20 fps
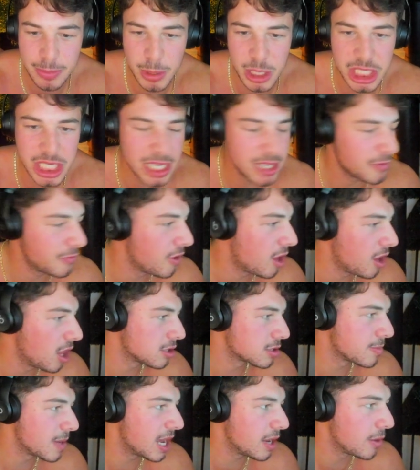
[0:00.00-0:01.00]
Appreciate the
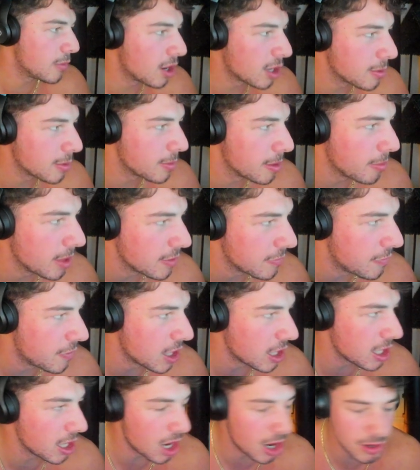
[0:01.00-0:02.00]
follows, man. Welcome to the
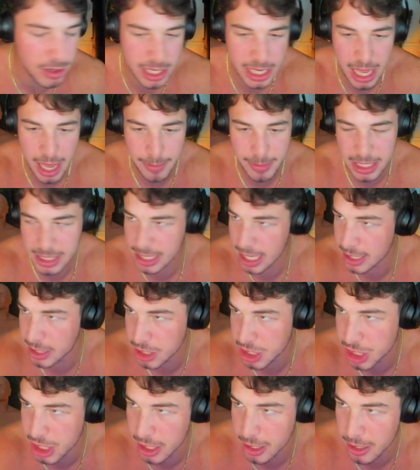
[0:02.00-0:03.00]
motherfucking RDM. Let's get
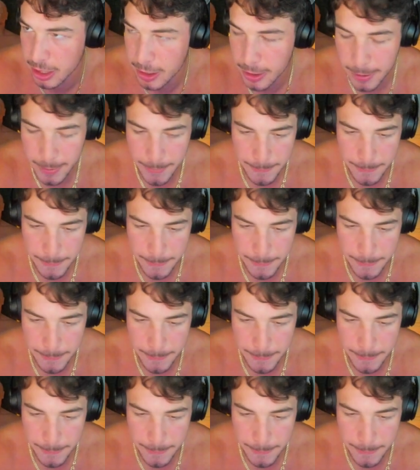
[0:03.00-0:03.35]
the shit.